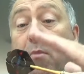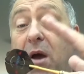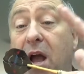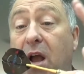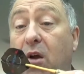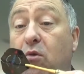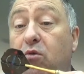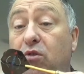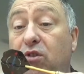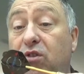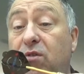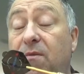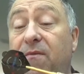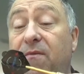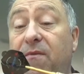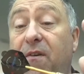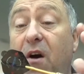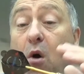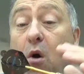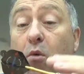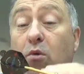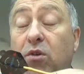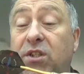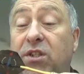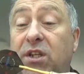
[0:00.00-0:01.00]
backwards and
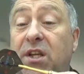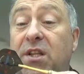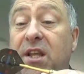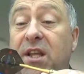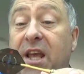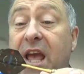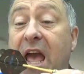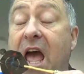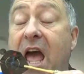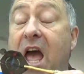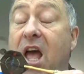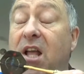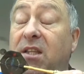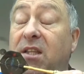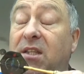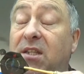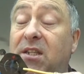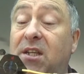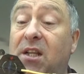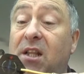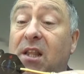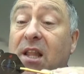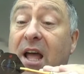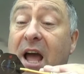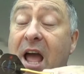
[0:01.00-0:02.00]
forwards in the air
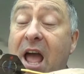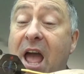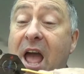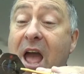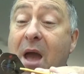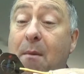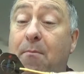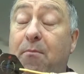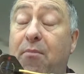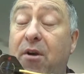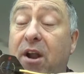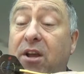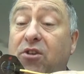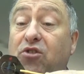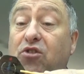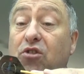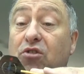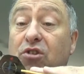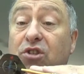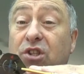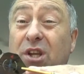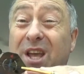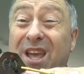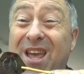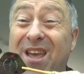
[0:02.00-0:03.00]
until that air pressure
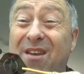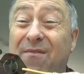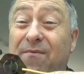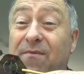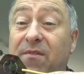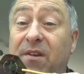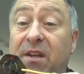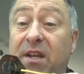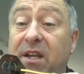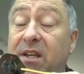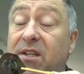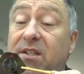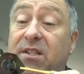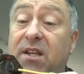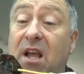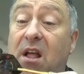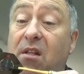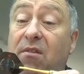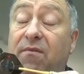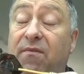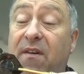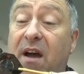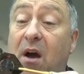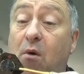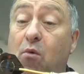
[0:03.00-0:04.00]
has evened
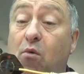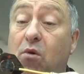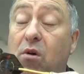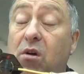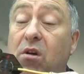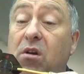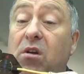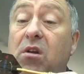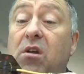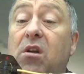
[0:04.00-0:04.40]
itself out.